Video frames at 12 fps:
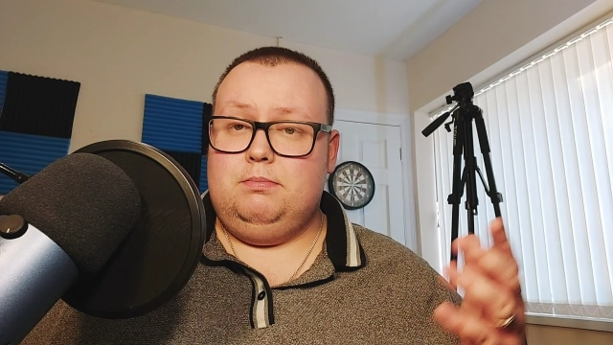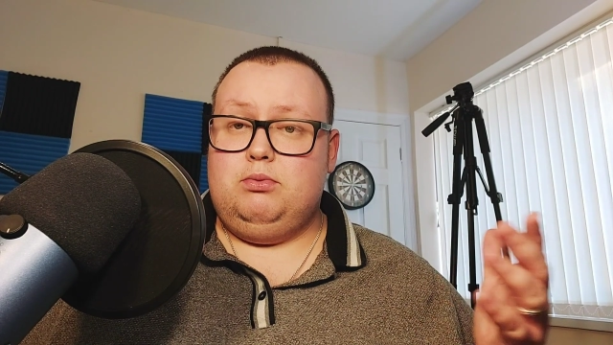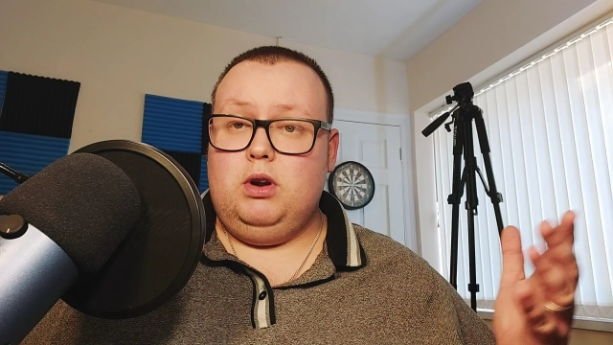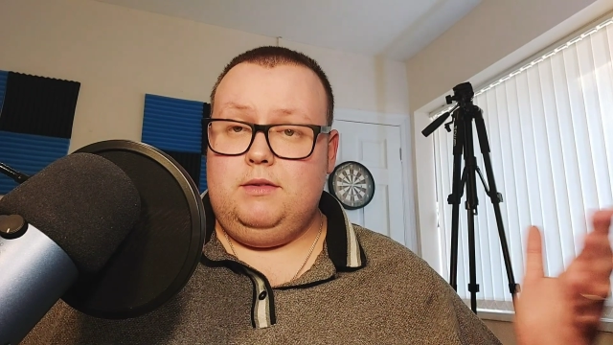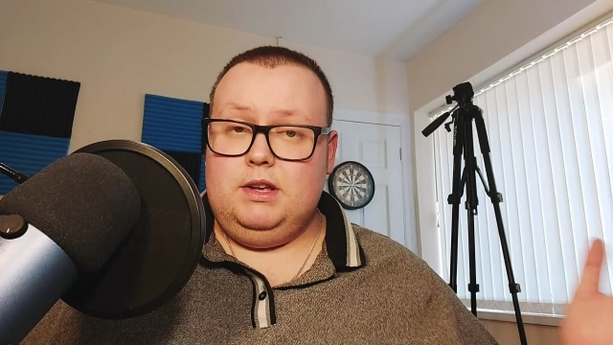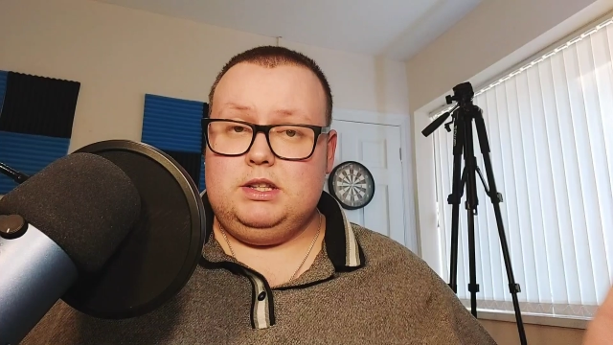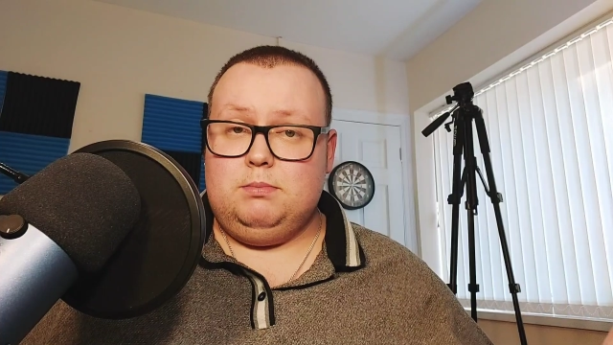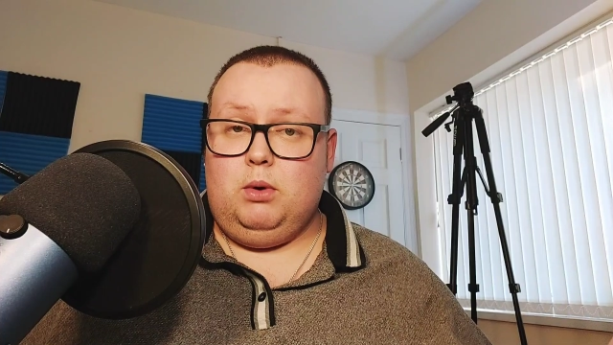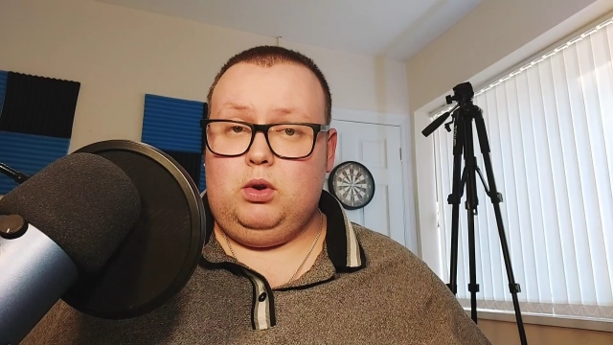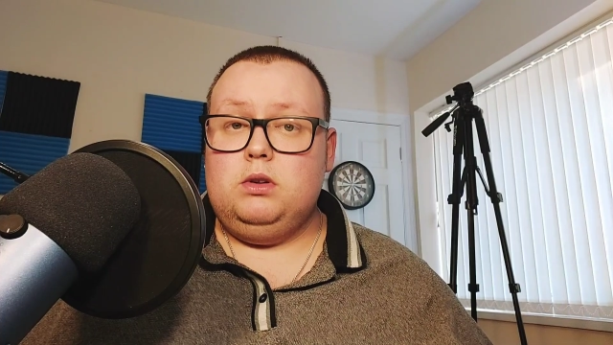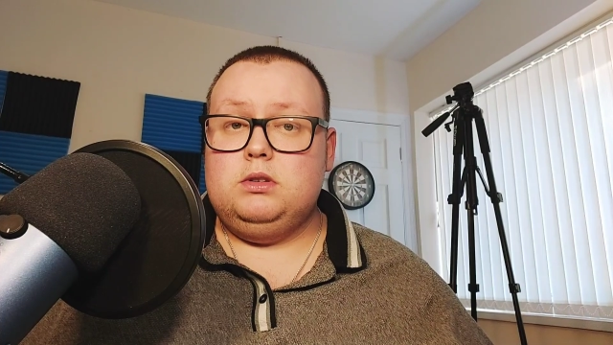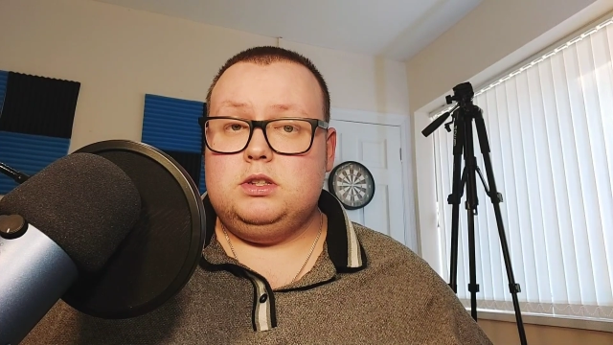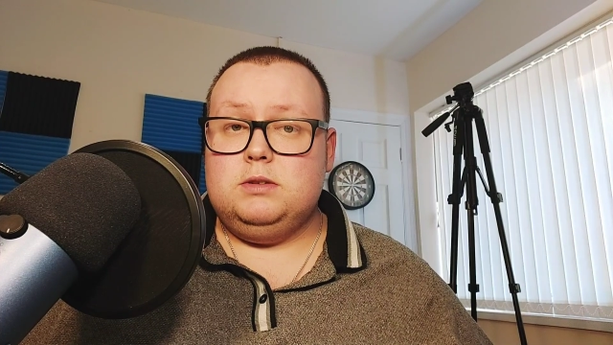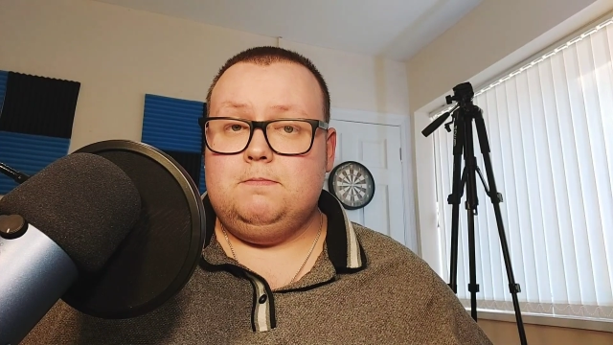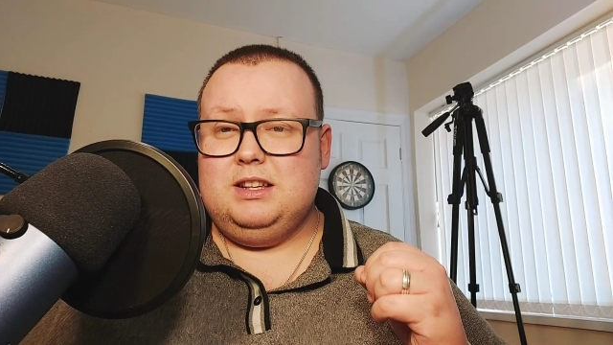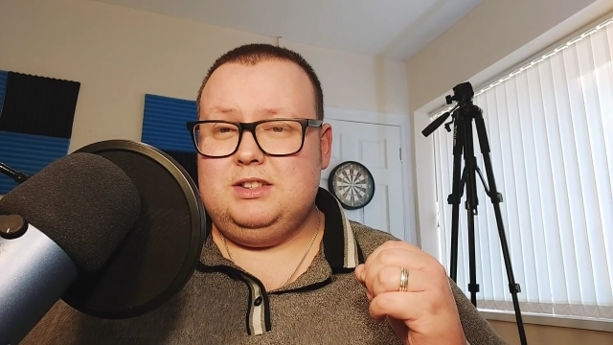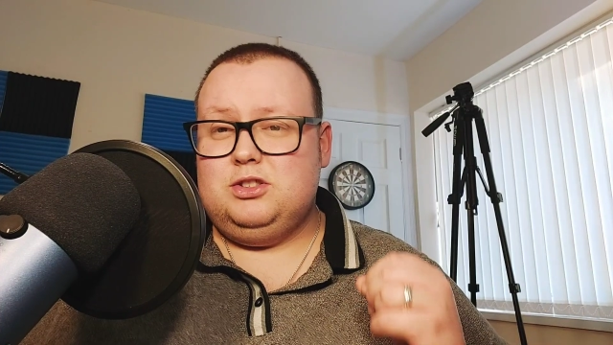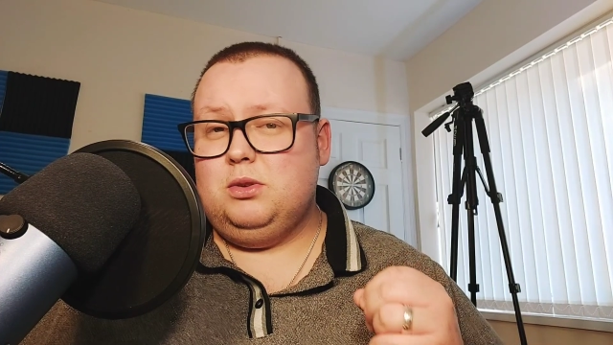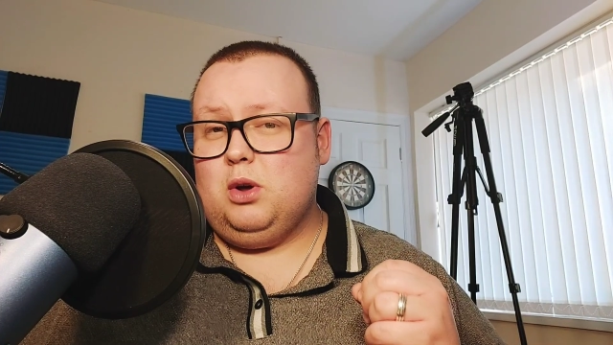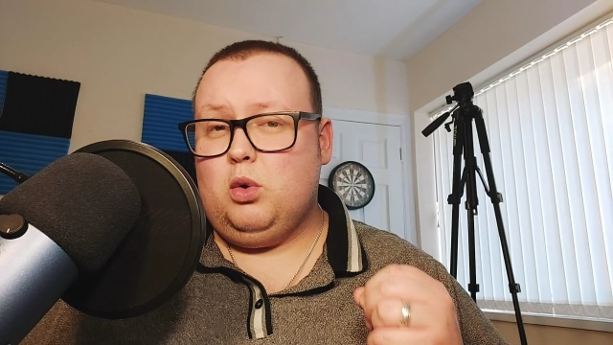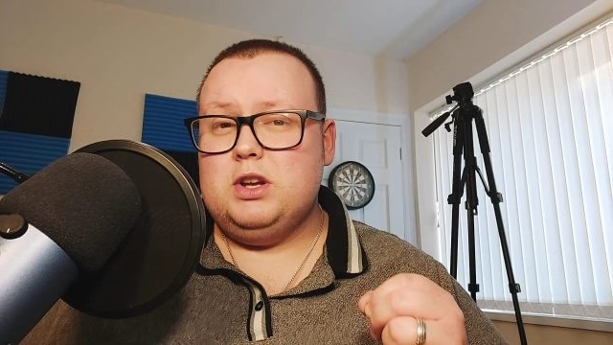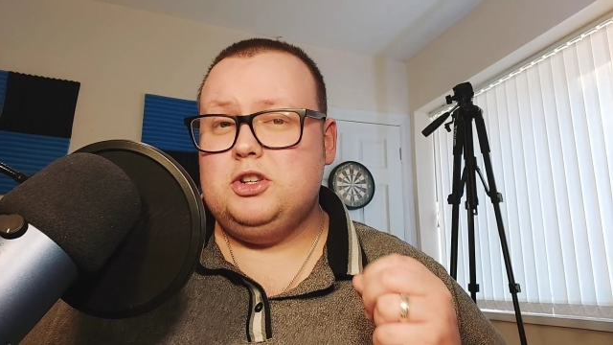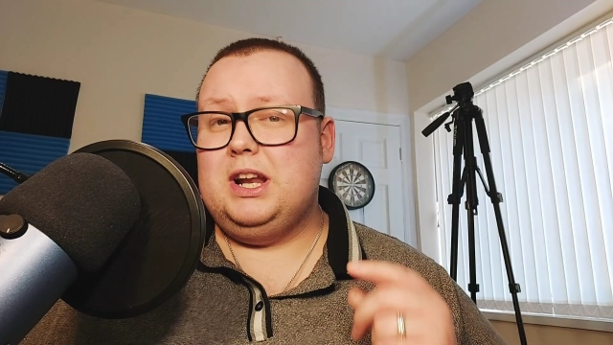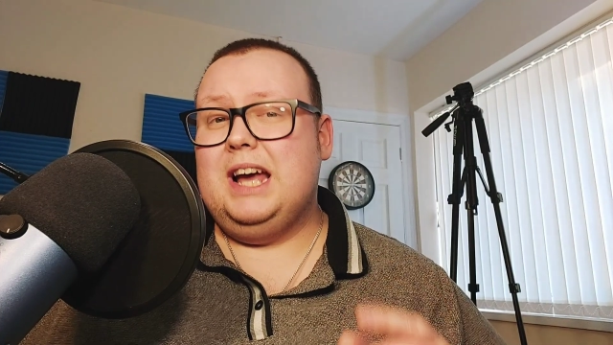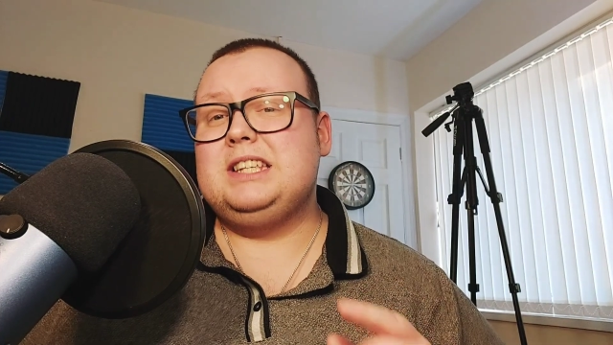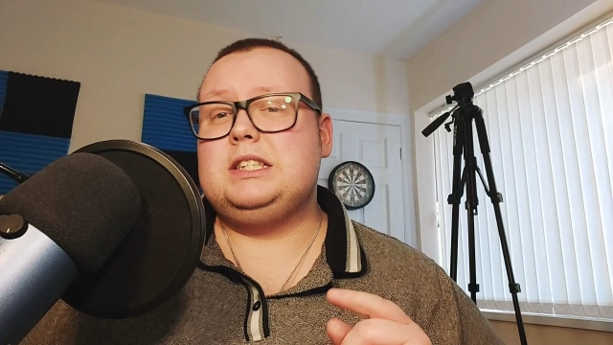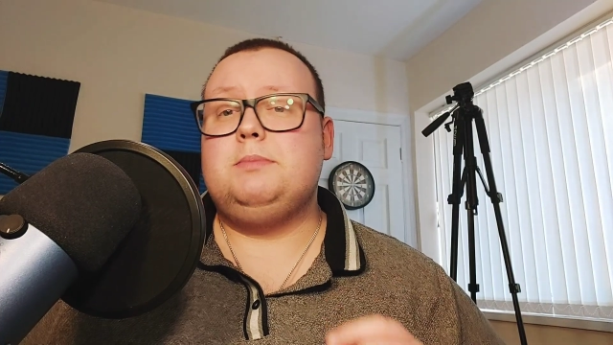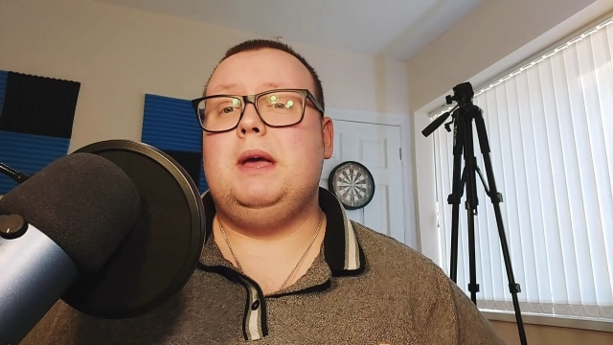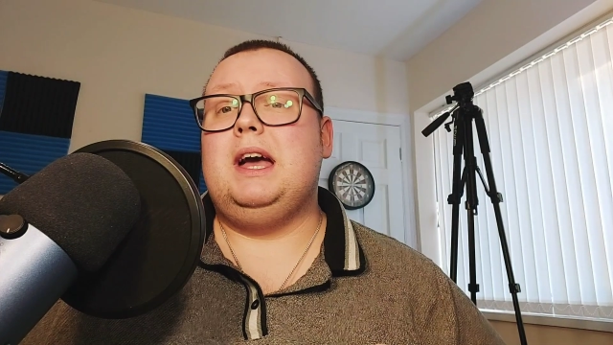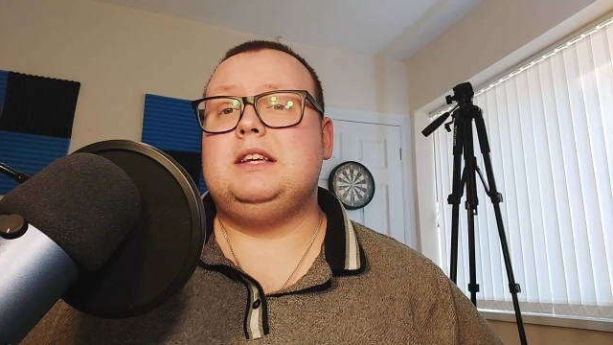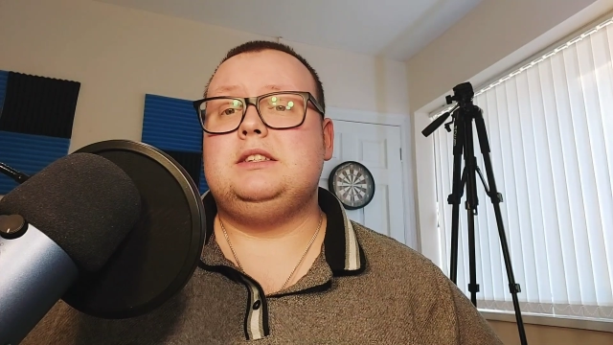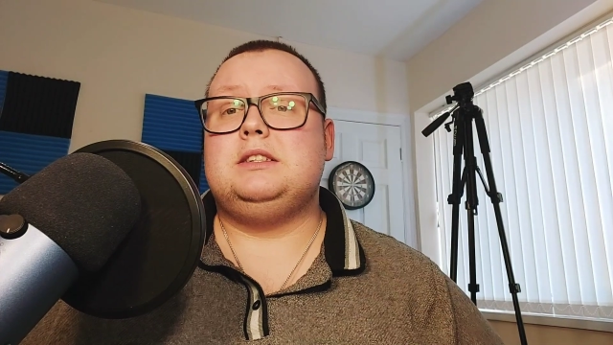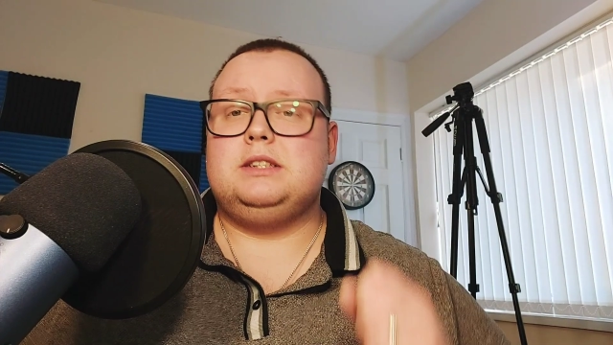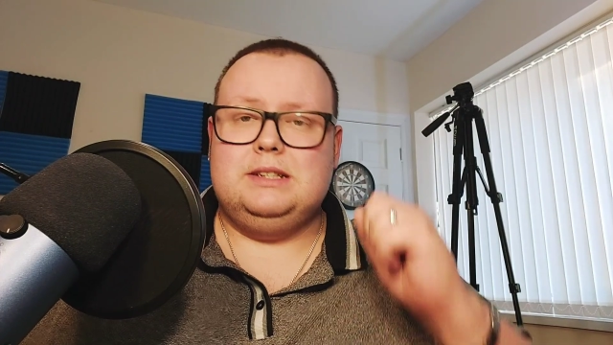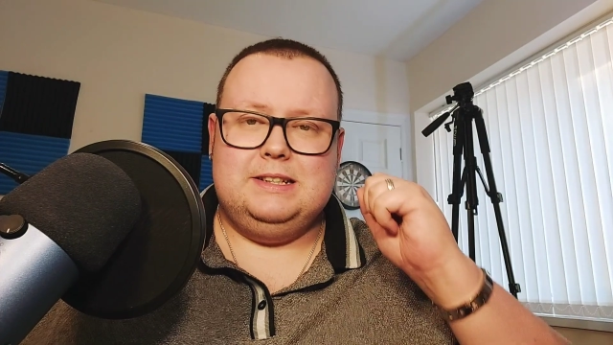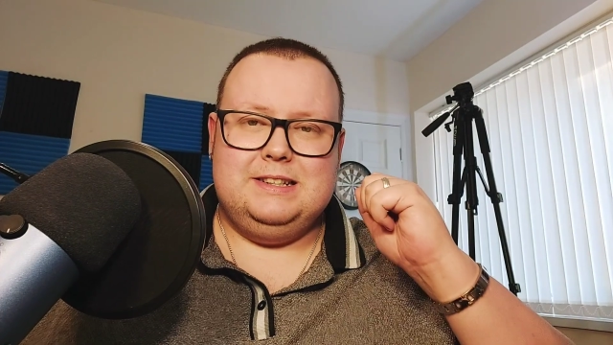previous models, and so the question has to be asked,